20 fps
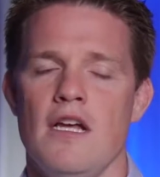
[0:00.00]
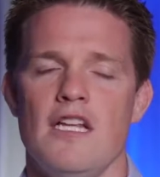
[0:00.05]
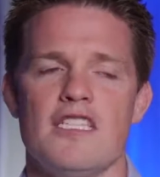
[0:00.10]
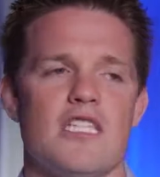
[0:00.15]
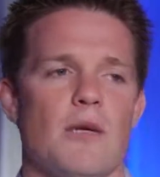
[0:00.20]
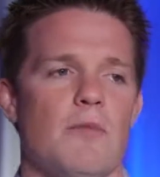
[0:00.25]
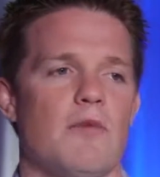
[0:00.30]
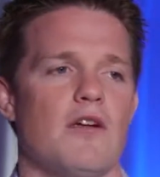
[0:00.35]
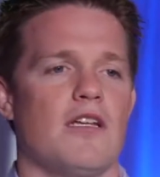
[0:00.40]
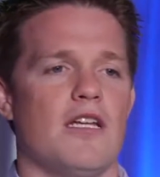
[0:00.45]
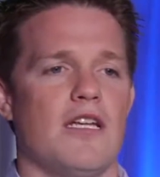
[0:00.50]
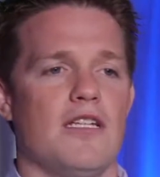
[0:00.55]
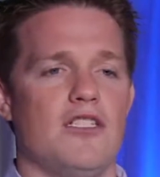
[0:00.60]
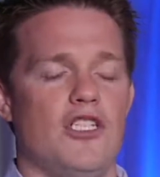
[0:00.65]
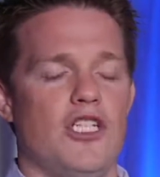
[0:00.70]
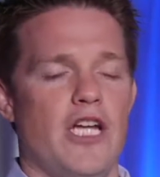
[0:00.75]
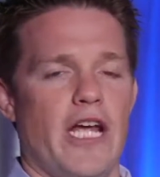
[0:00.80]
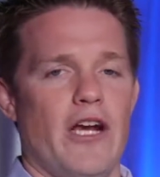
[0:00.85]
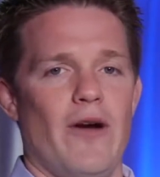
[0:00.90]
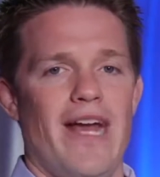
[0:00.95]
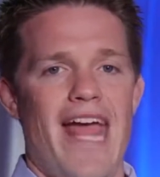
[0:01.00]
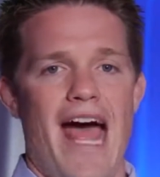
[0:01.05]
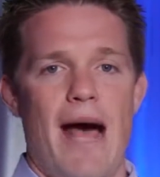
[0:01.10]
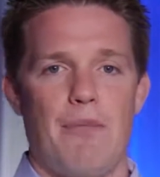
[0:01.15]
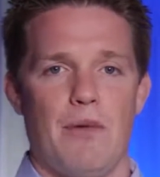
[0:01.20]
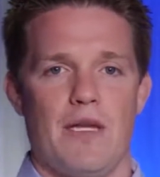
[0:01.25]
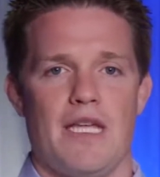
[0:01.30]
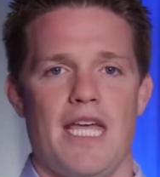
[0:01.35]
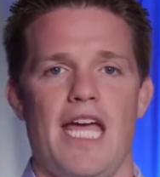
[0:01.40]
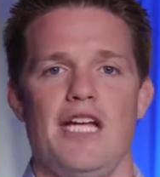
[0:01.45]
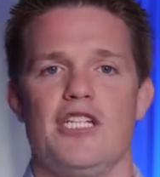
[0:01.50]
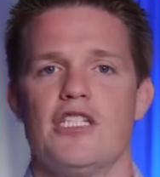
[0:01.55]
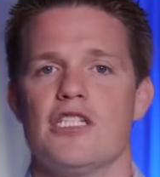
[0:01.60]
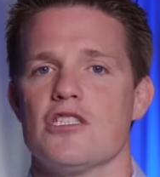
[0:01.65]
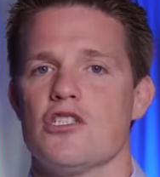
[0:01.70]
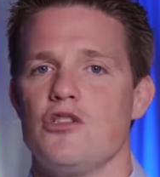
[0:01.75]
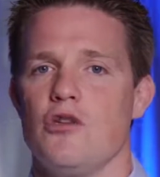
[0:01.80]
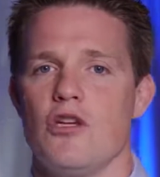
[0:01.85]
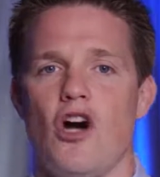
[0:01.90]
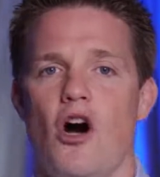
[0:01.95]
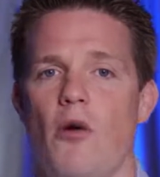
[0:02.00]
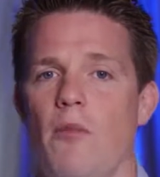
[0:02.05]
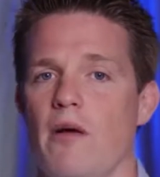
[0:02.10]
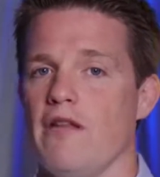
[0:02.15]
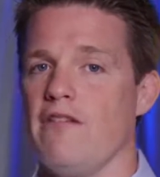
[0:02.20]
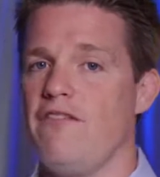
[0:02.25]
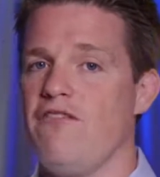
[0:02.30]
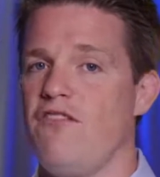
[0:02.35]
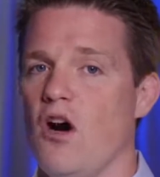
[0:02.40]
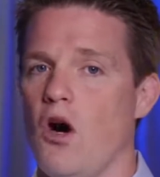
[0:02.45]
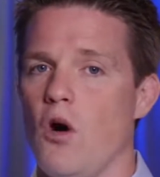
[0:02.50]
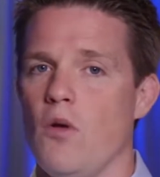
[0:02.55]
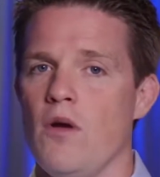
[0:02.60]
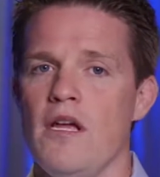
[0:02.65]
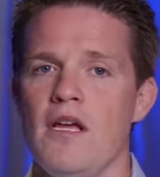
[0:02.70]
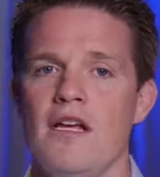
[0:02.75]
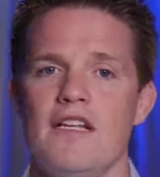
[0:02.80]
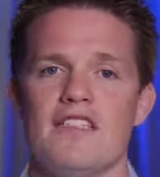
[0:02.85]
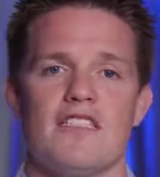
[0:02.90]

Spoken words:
Some are to generate applications, so you can call them on the phone.